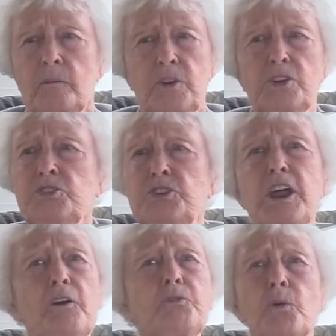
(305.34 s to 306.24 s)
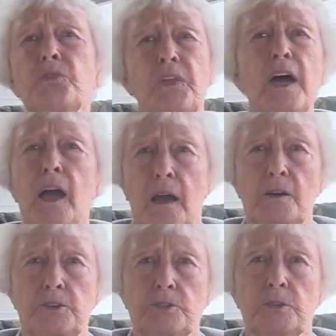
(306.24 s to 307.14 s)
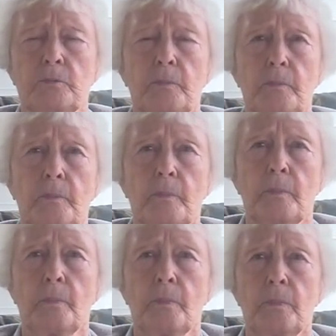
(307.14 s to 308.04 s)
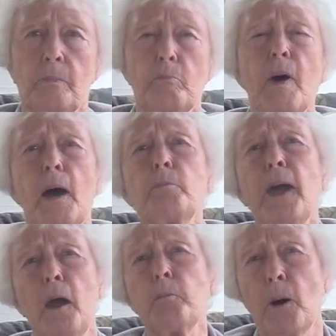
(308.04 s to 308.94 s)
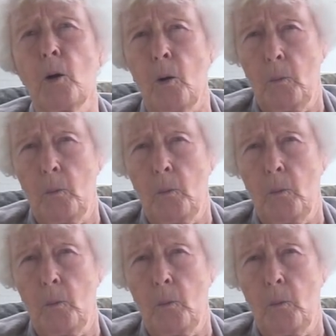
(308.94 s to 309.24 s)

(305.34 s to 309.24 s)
just different things. My papa.